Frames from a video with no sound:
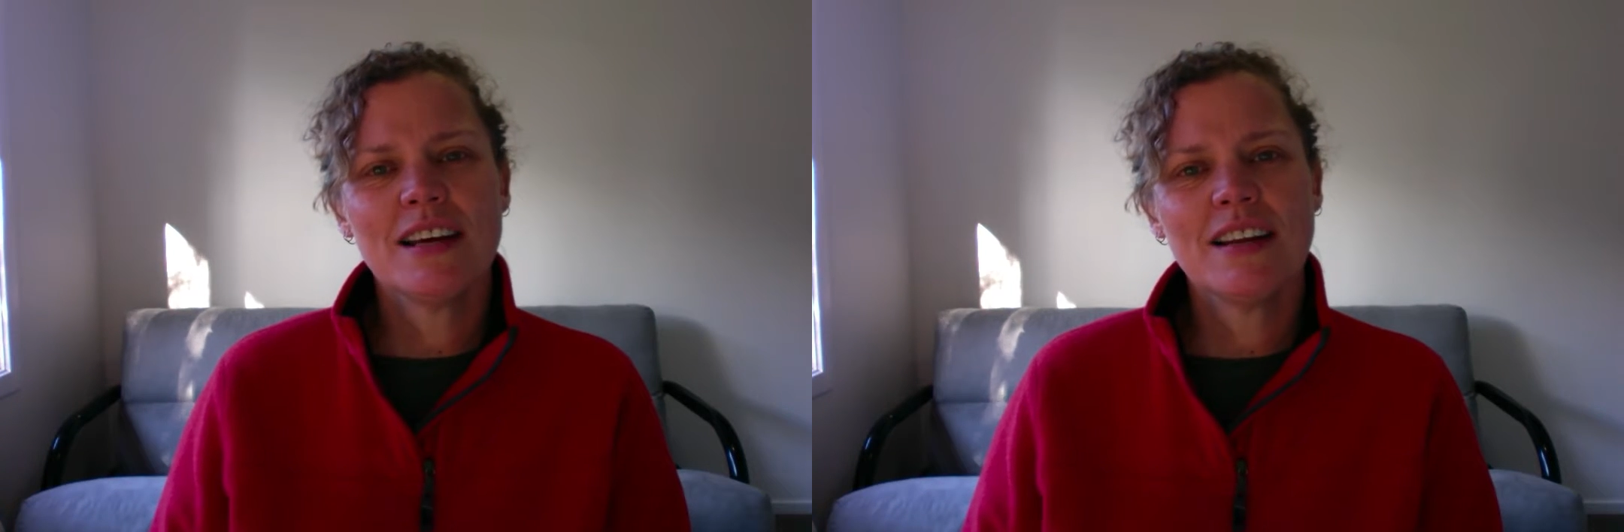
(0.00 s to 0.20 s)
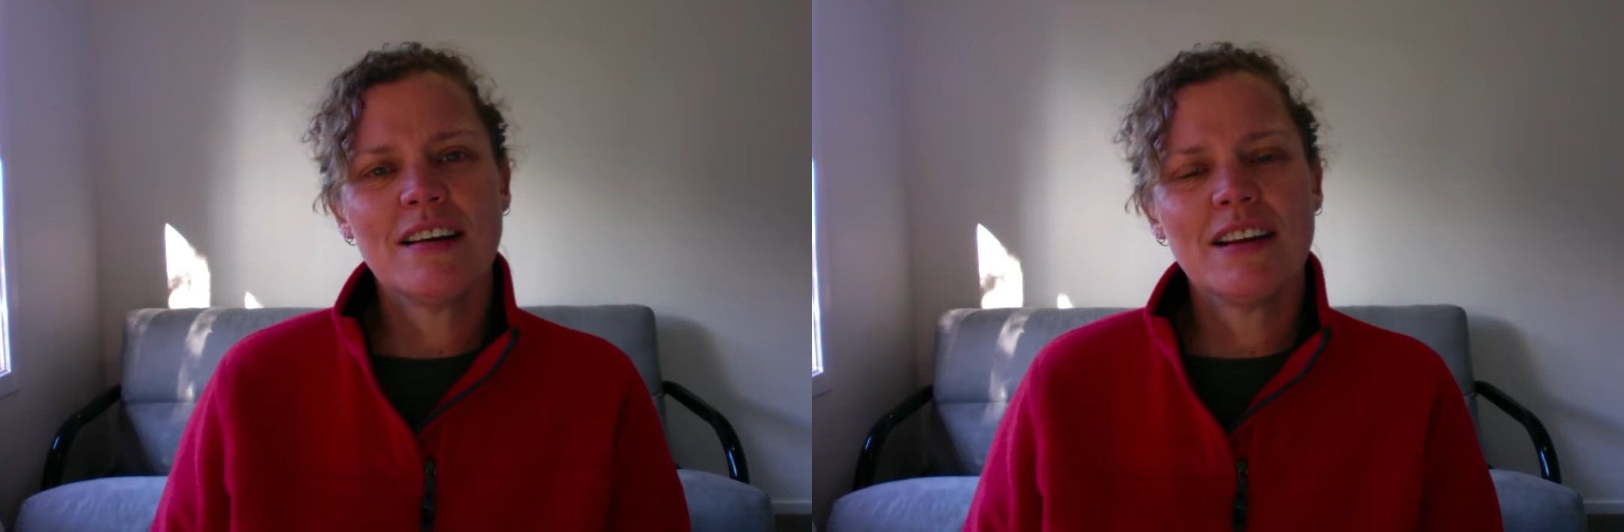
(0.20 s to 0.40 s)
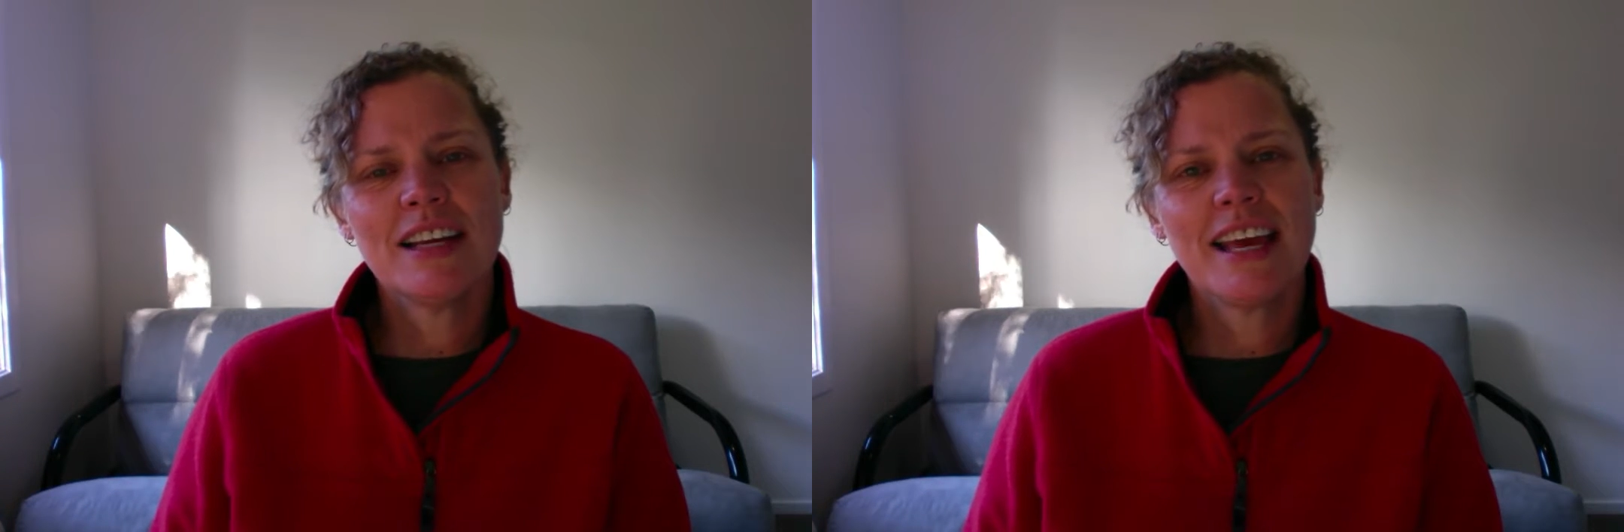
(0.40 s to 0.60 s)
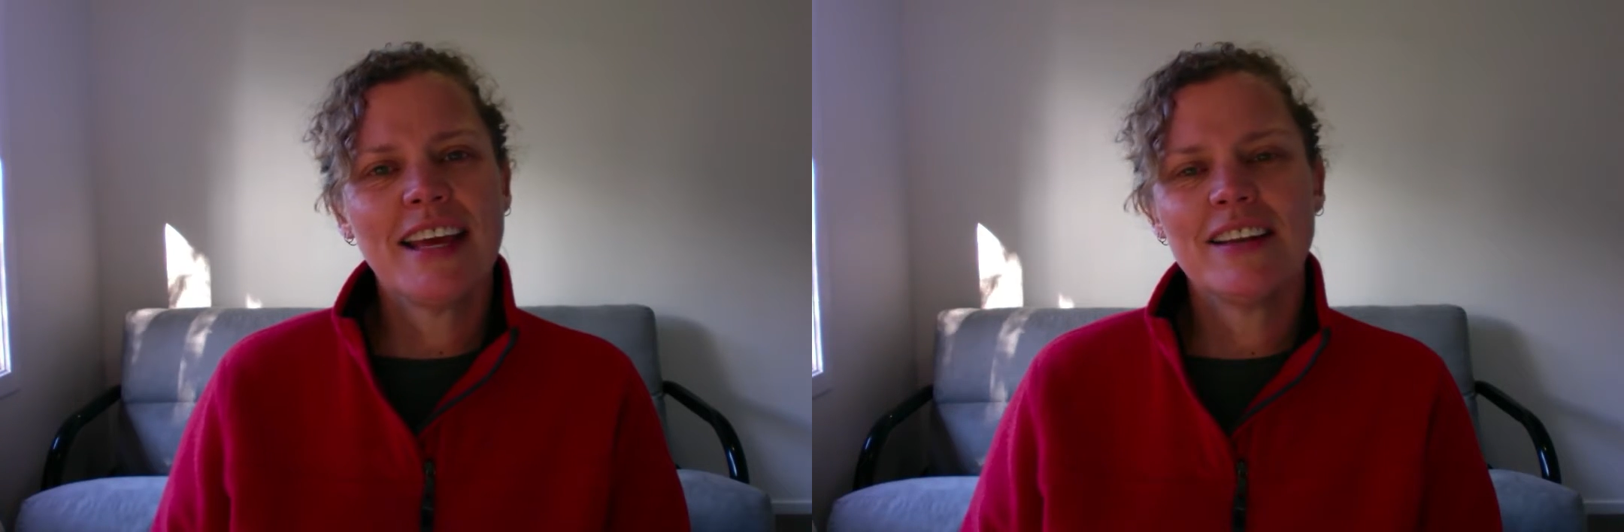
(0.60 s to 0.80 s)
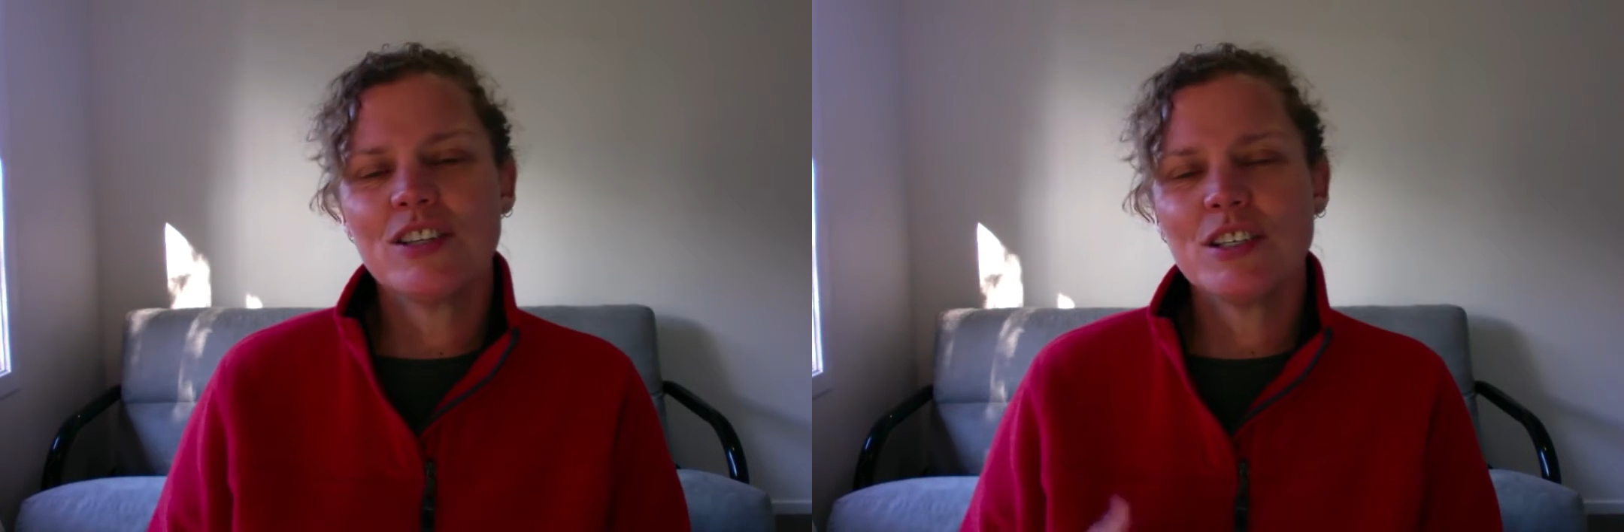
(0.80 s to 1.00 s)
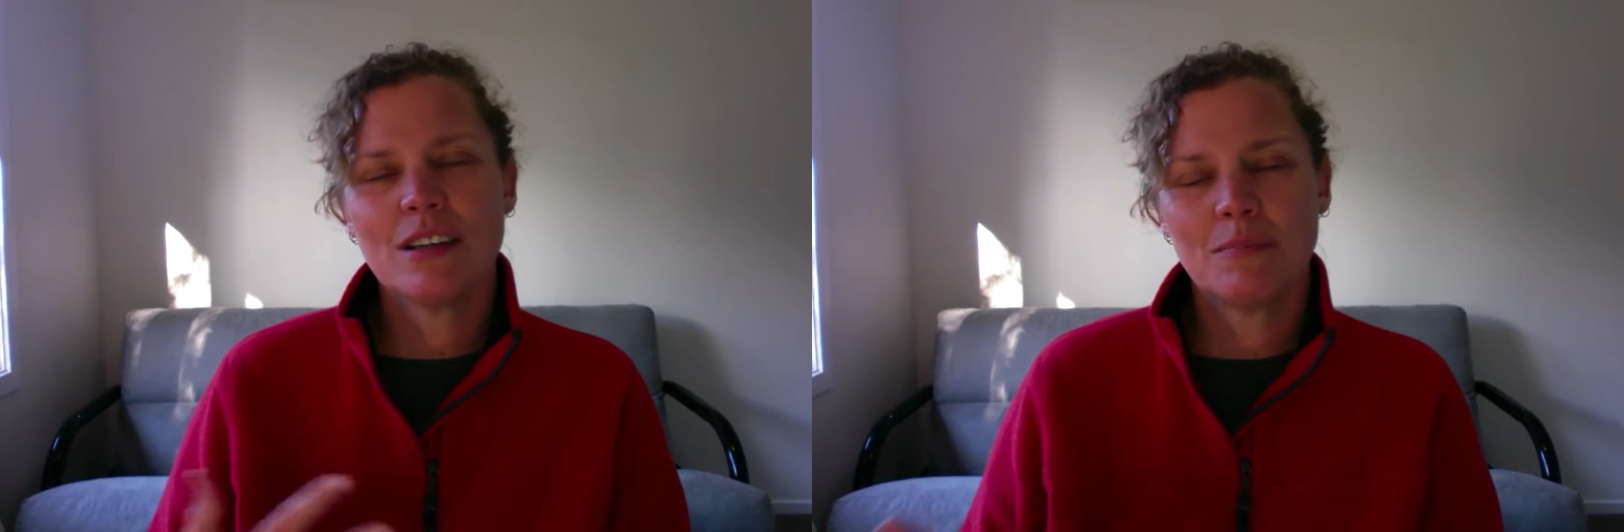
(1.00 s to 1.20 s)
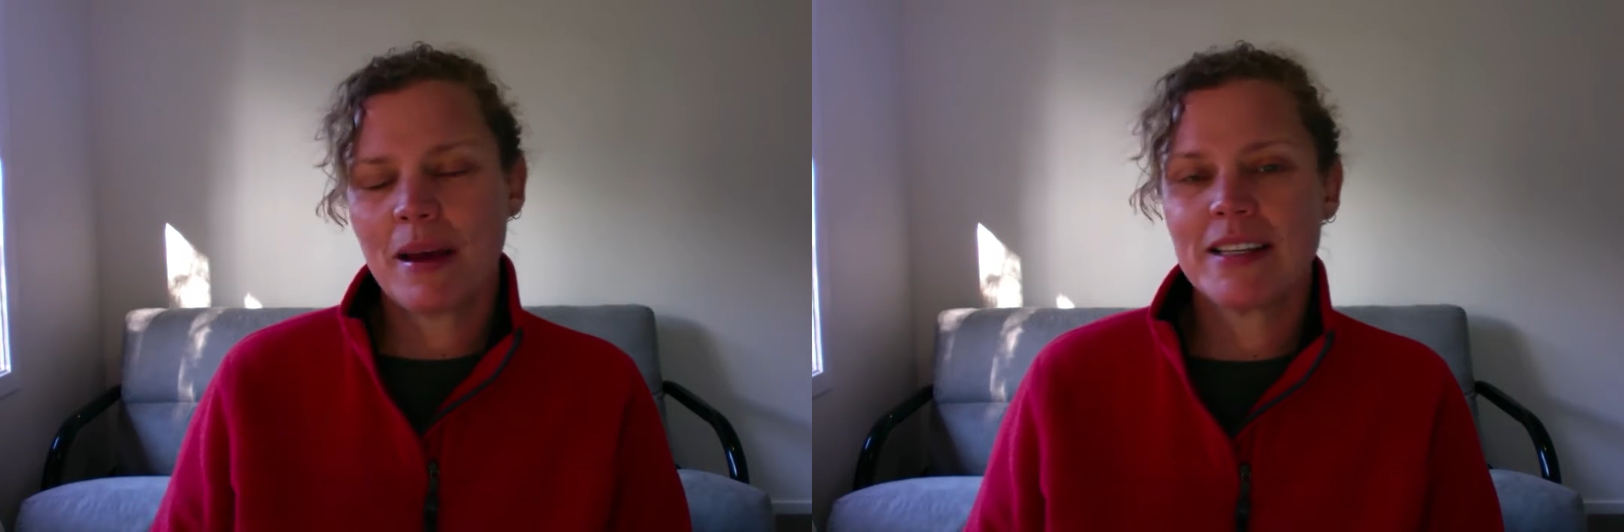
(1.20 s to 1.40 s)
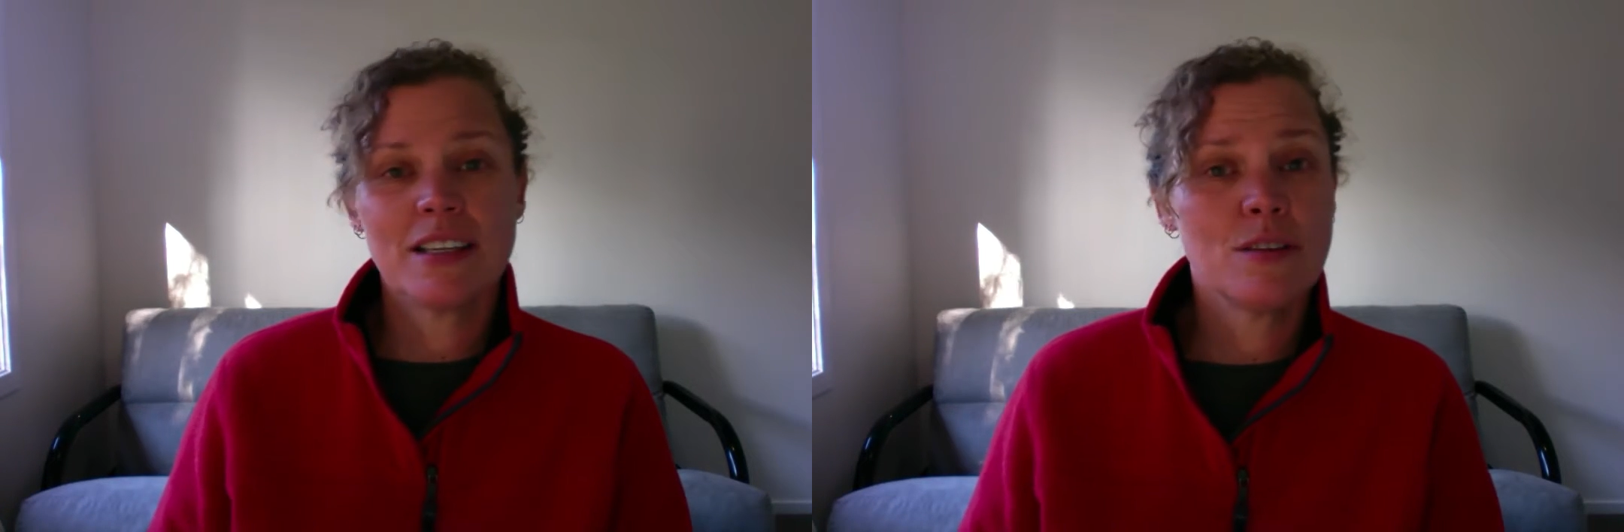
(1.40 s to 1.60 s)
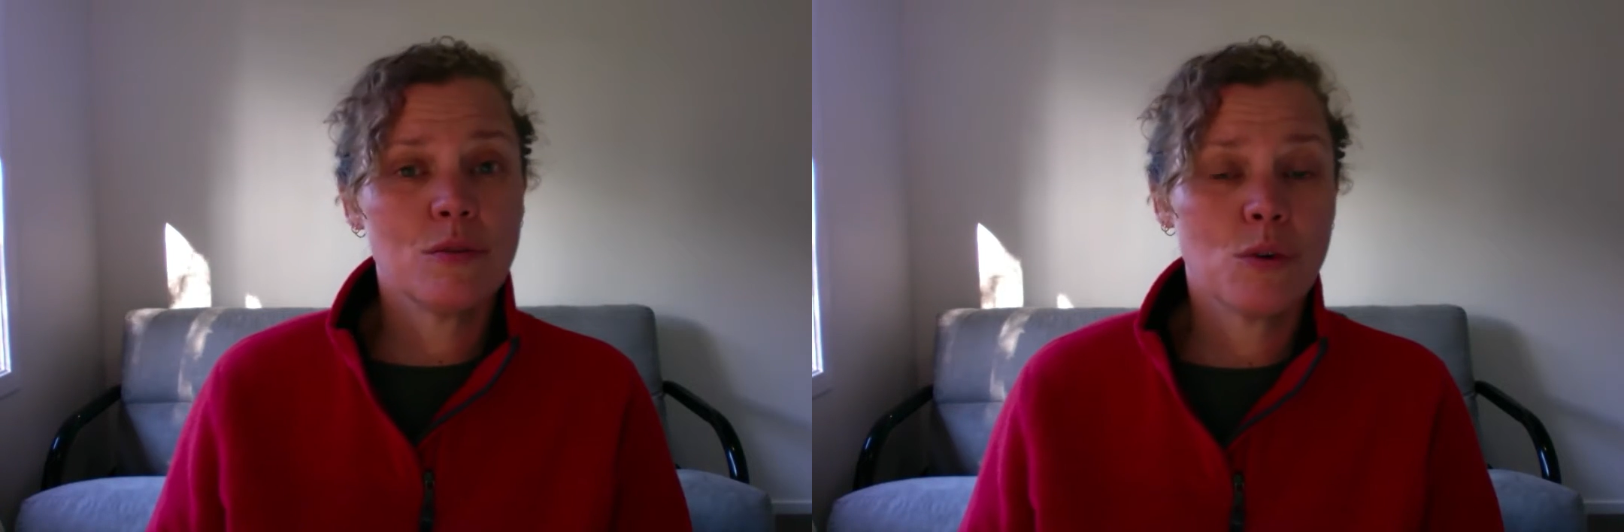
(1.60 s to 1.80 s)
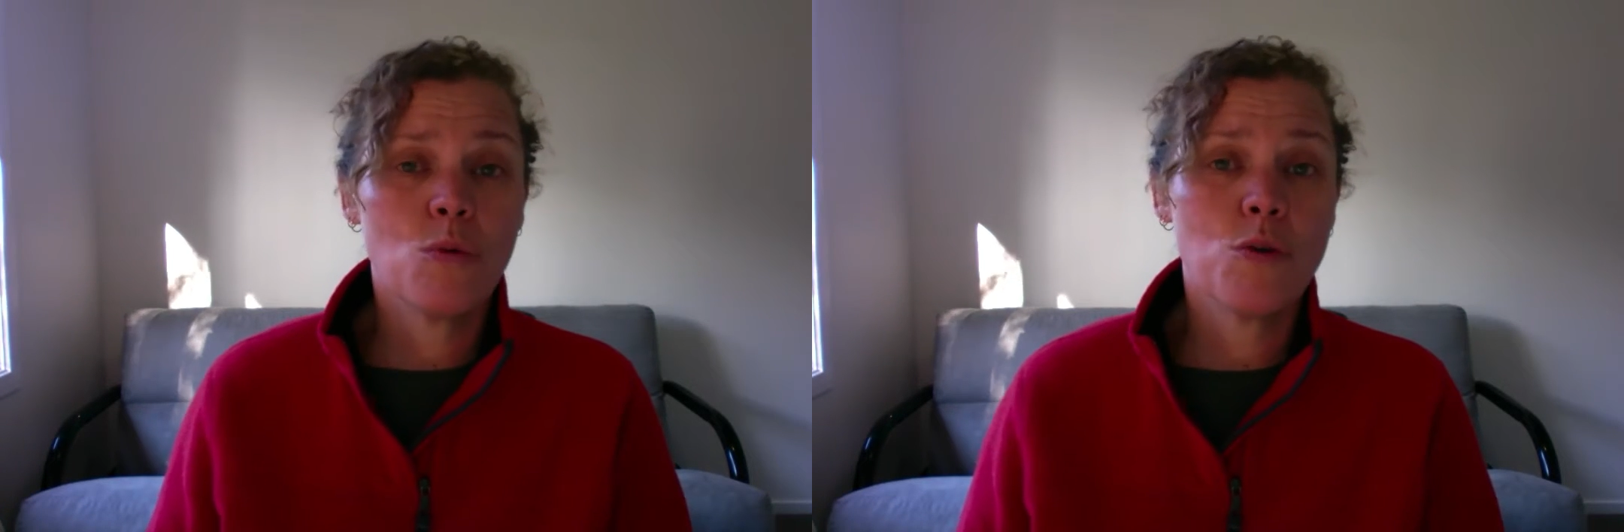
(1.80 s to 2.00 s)
And again, just back to
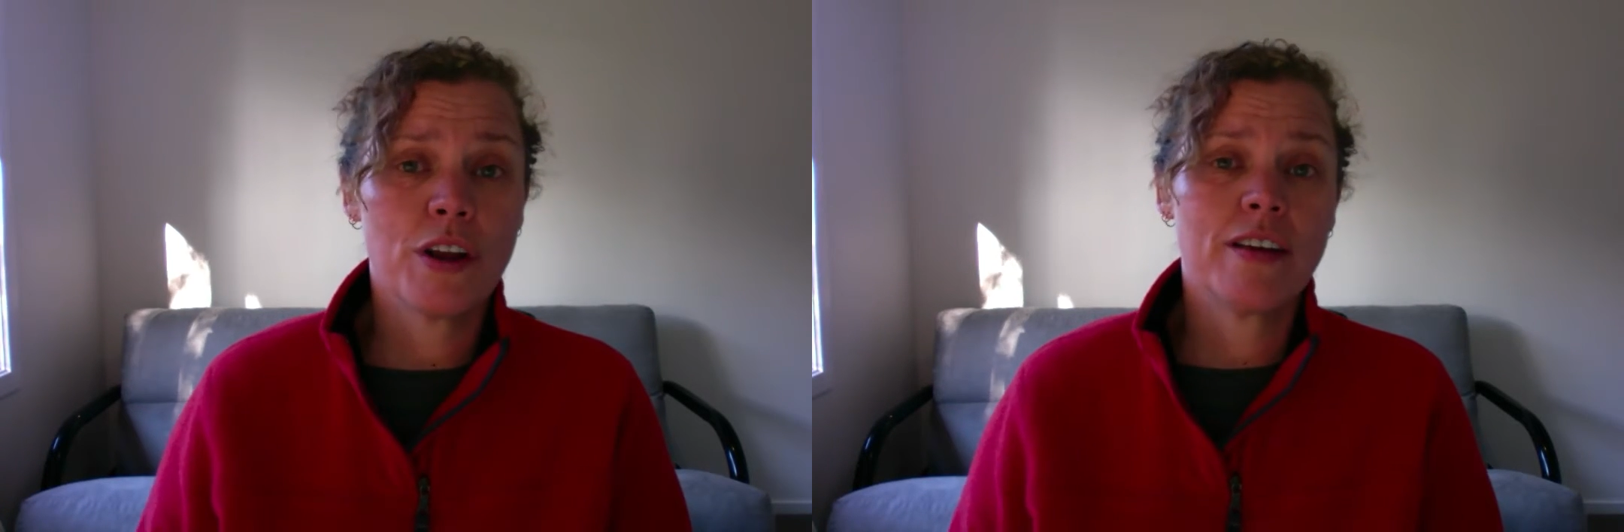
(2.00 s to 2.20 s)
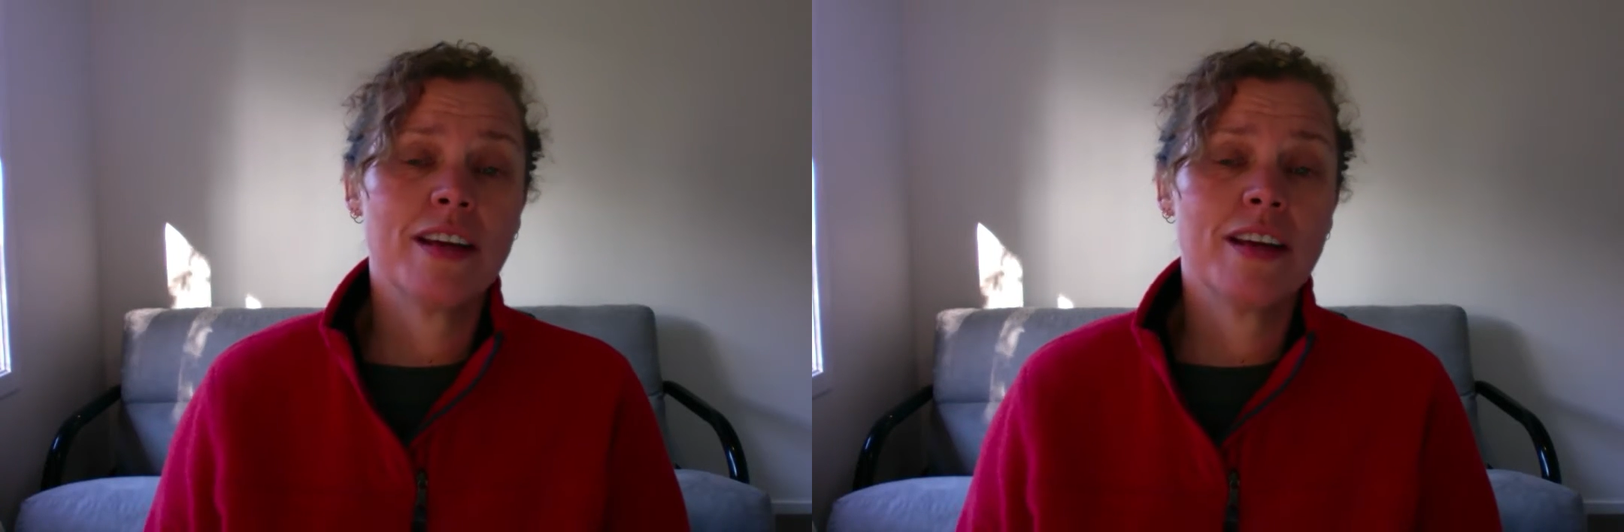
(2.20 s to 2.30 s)
the water,